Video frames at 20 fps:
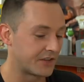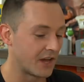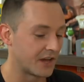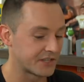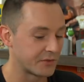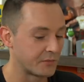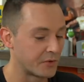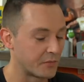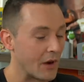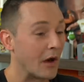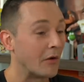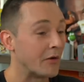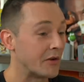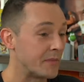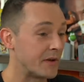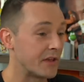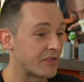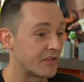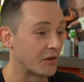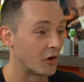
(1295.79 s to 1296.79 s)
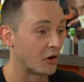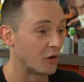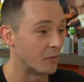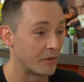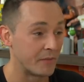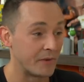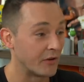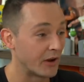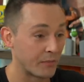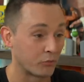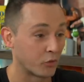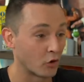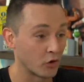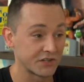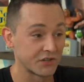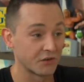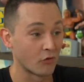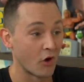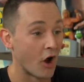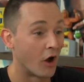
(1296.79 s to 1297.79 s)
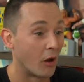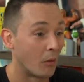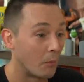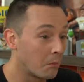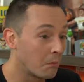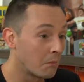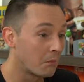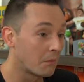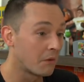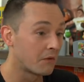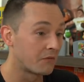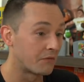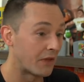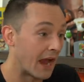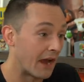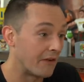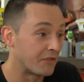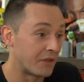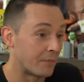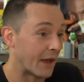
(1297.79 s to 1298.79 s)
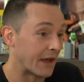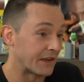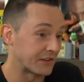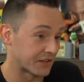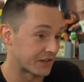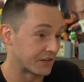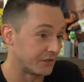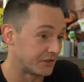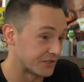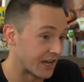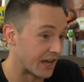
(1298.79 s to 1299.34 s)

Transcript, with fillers: Dustin would probably be third. But it'd be like Brooks and Rahm. Yeah, they have the best skill set.